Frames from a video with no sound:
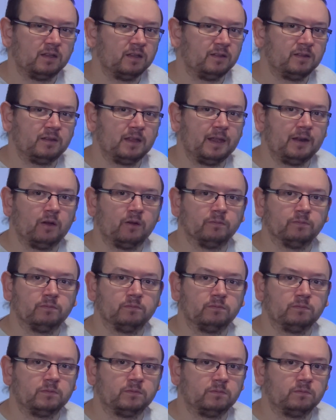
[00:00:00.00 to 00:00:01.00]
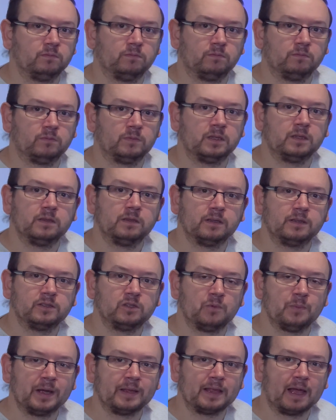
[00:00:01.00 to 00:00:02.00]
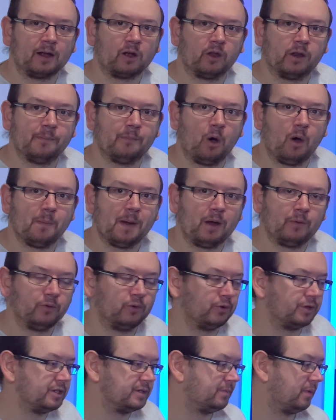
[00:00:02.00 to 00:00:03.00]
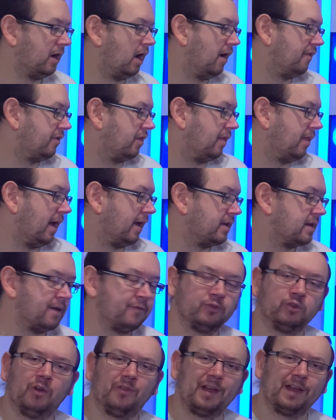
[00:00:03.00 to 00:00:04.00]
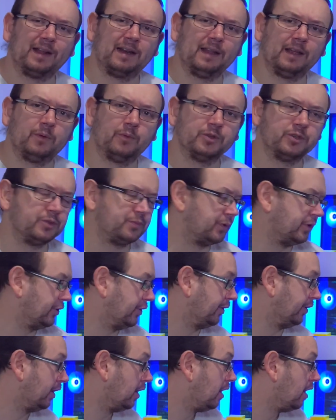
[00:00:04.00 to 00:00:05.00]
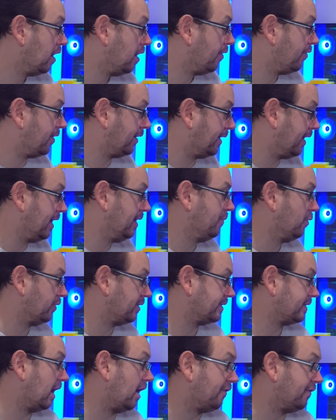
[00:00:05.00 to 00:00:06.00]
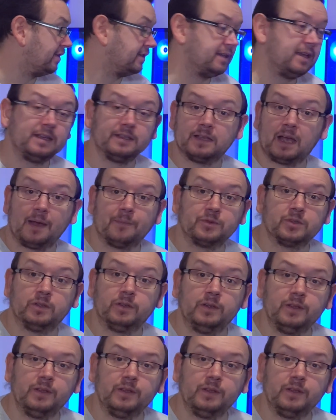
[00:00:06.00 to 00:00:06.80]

They're not... still make that kind of bottom out noise, but other than that, you haven't got that click, which is pretty good. The keyboard itself is absolutely